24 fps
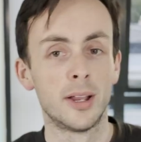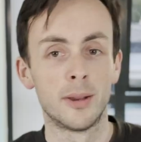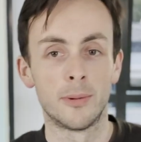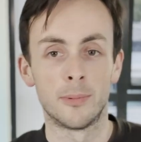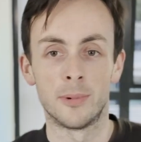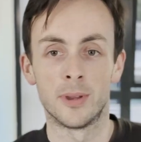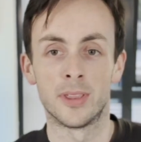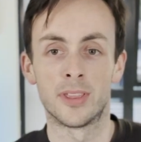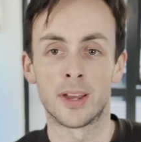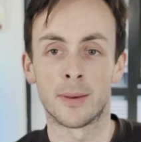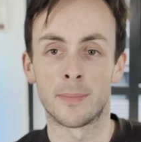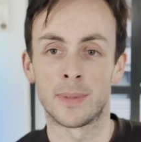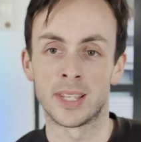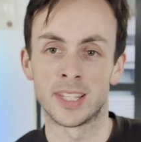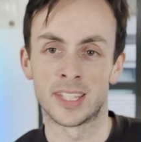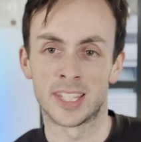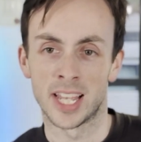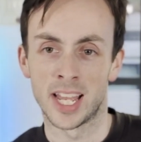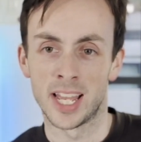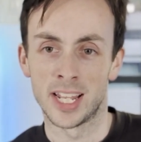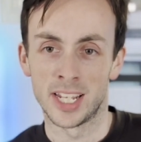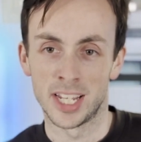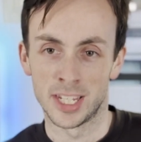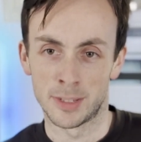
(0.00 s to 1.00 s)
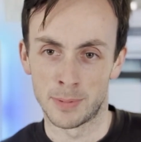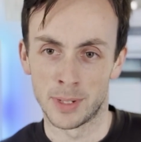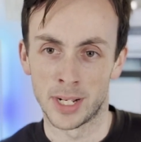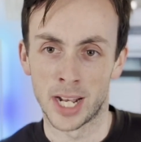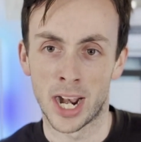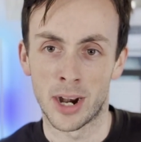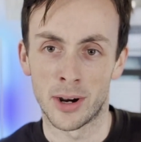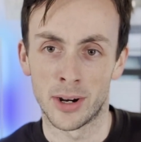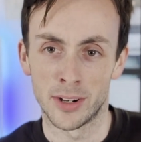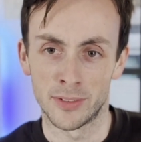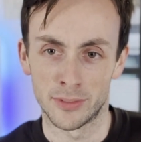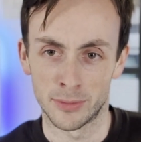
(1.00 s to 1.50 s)
With that being said, it's been
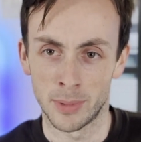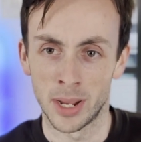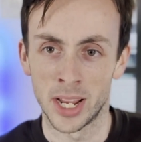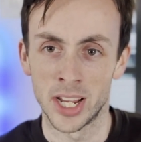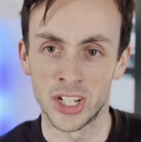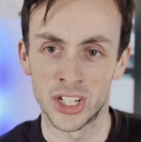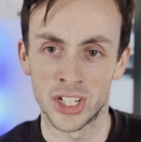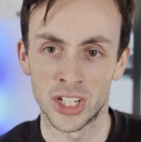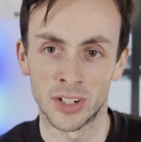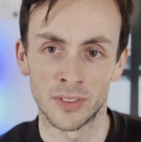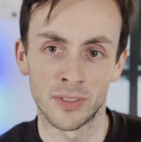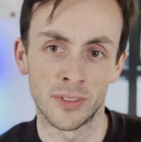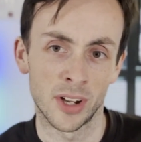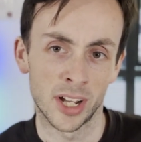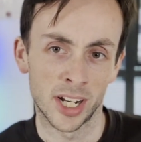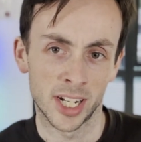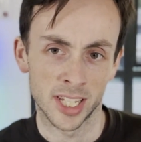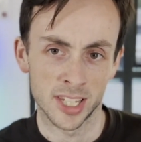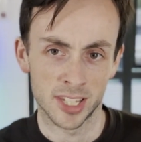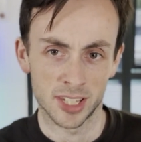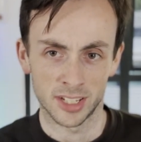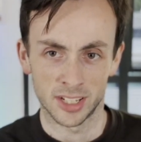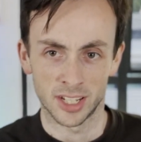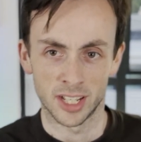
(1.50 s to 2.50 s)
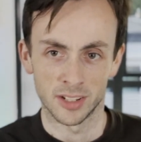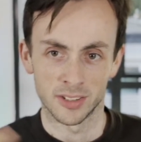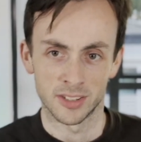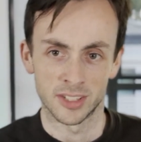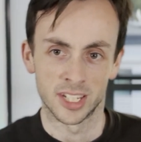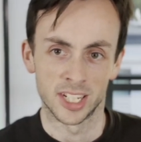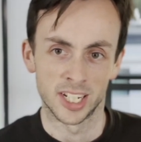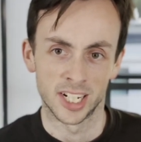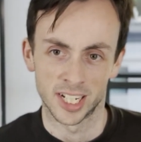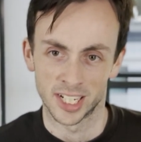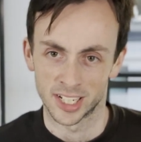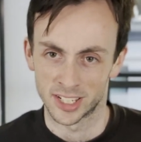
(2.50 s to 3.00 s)
Harry from HTL Finance. I'll see
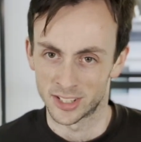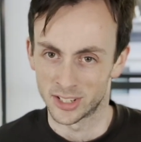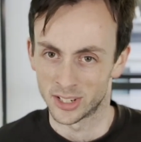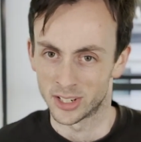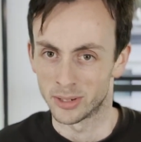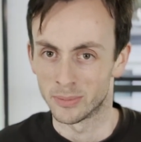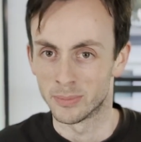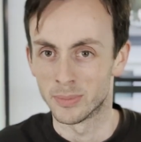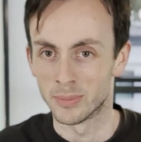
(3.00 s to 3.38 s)
you next time.